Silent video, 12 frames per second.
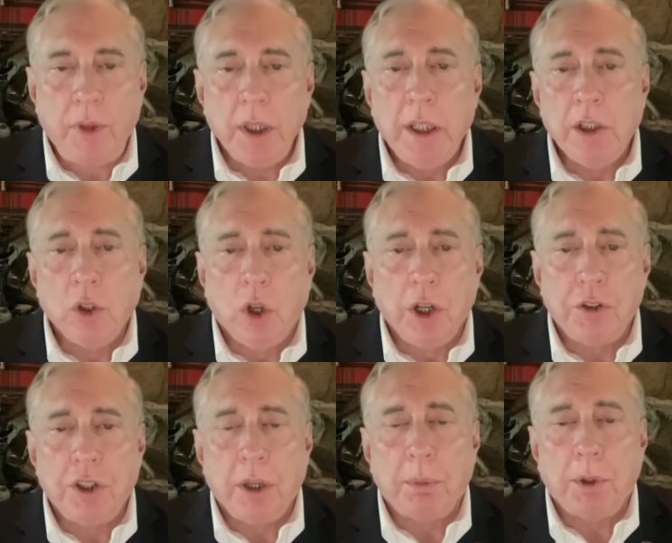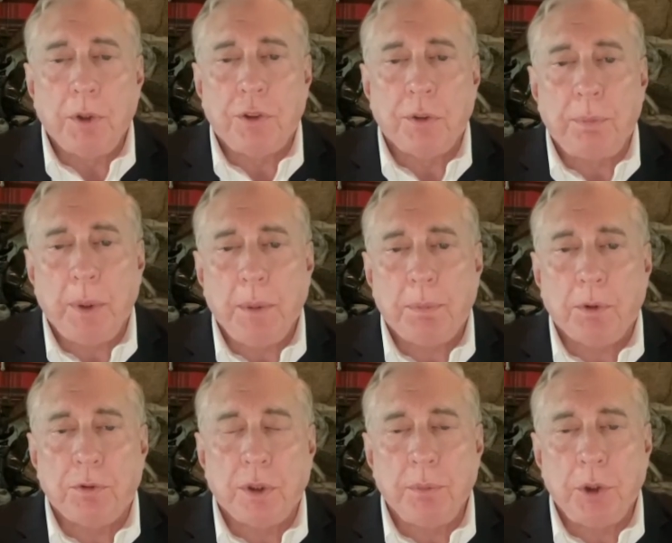And large numbers of people
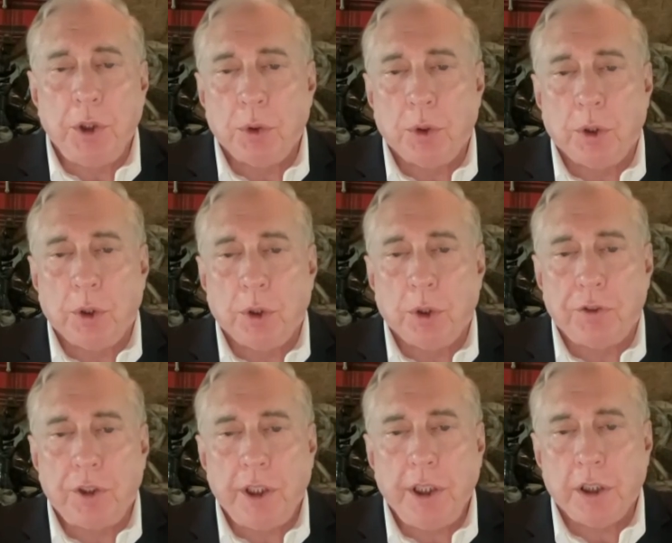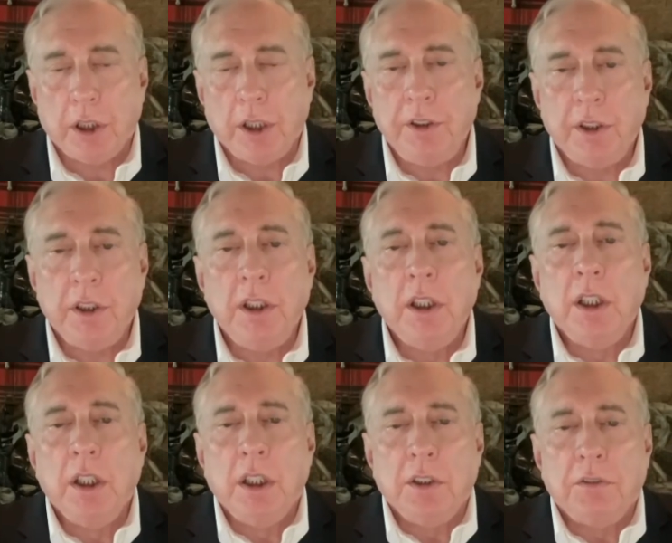from New York City and London,
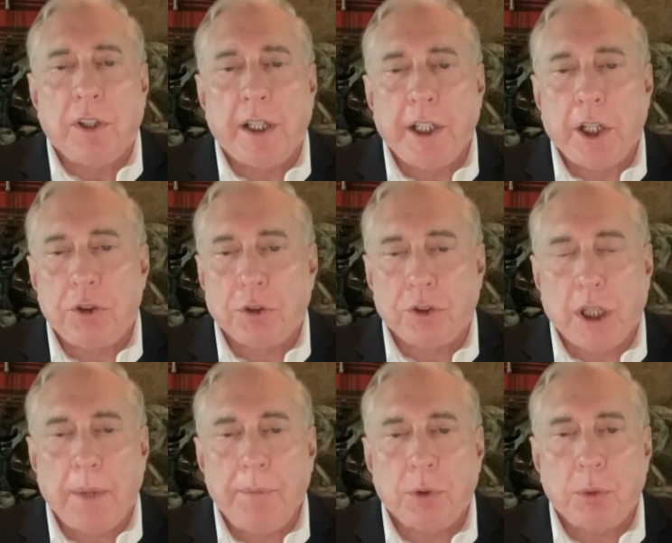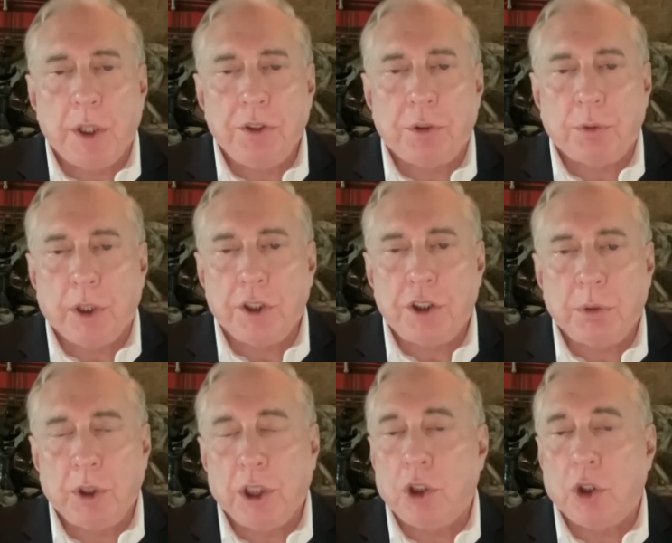financial types, went to Russia
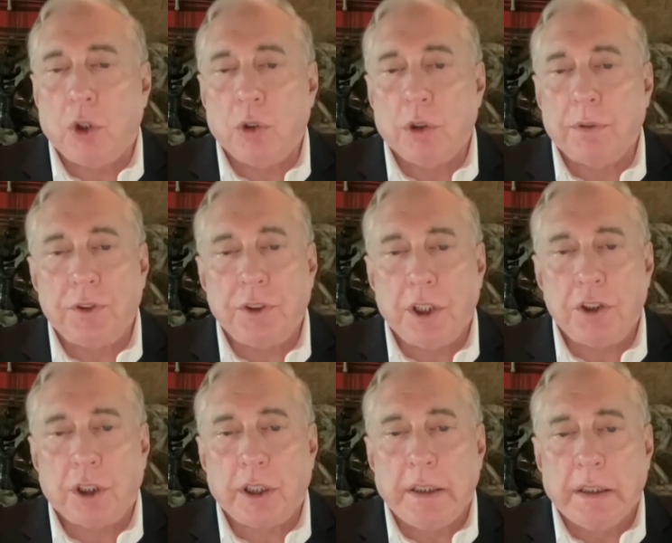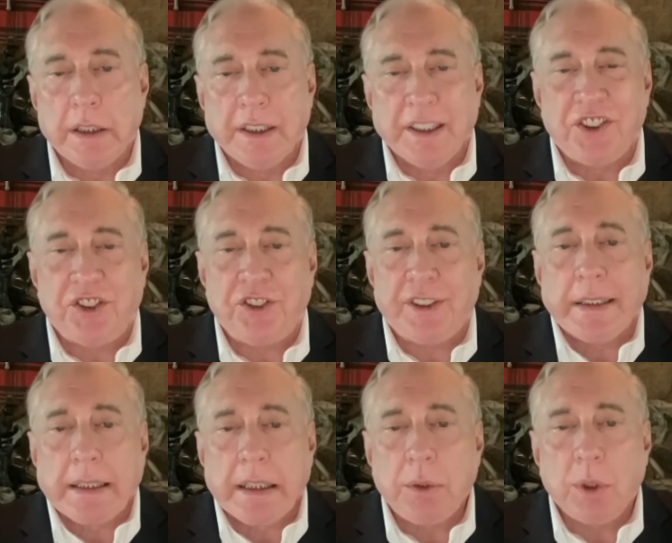with the goal of essentially
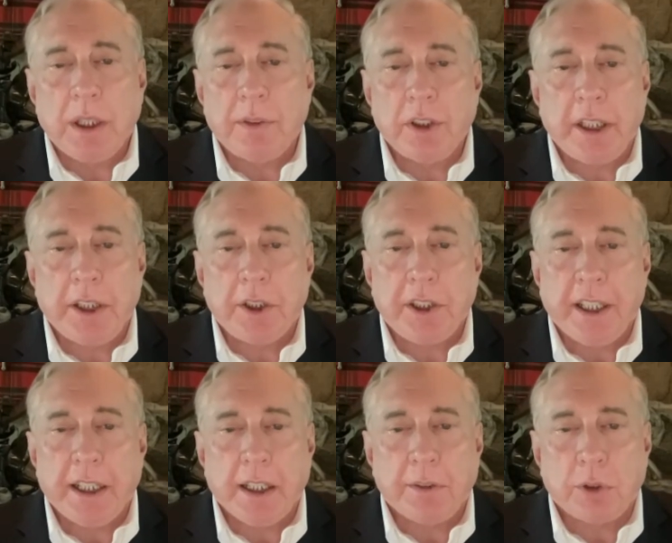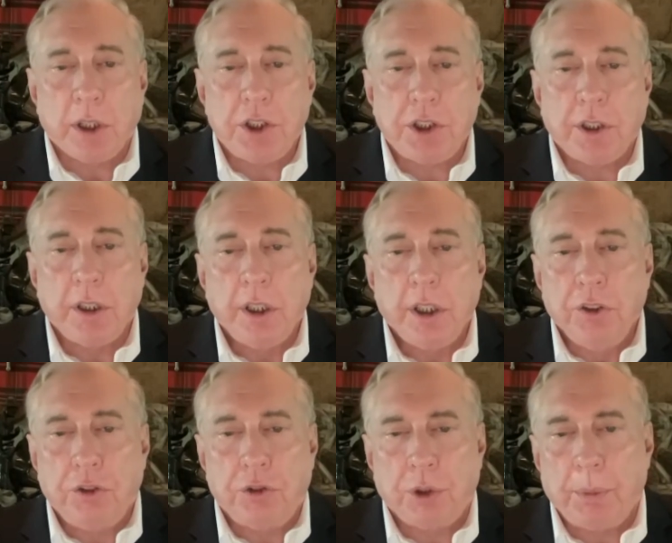stealing whatever they could get out of Russia,
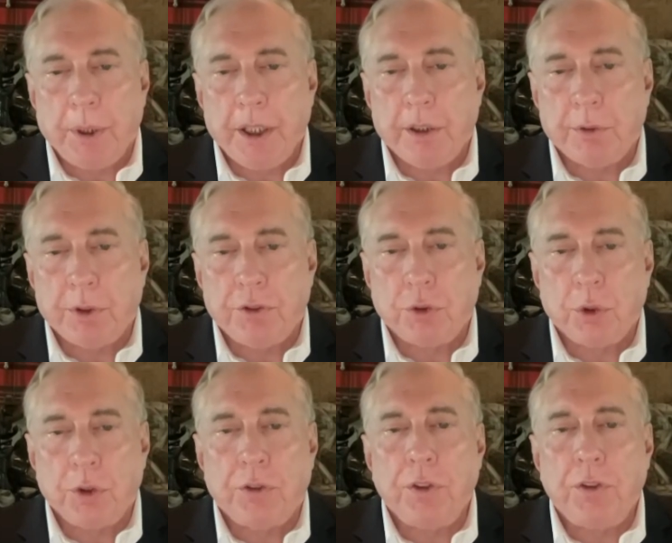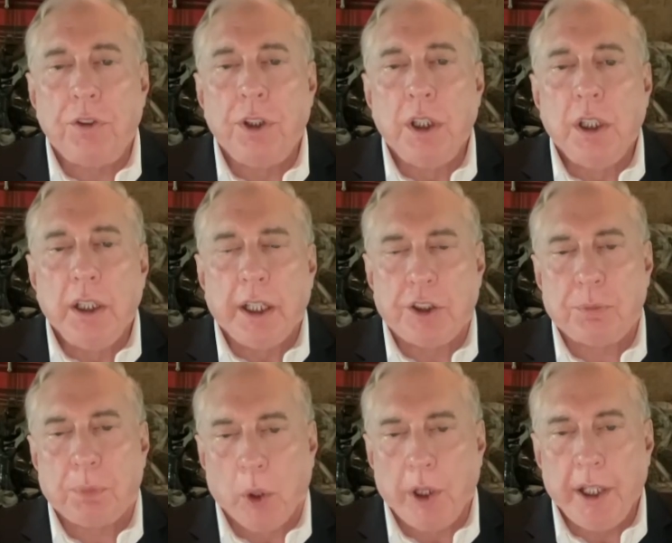stripping it of resources,
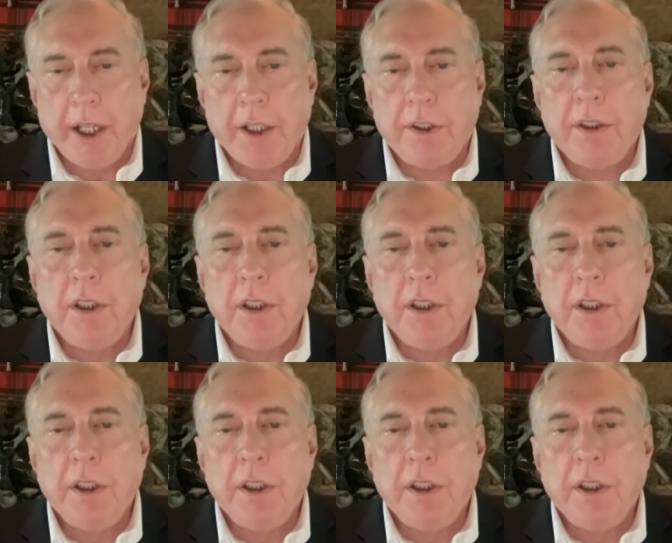exploiting it,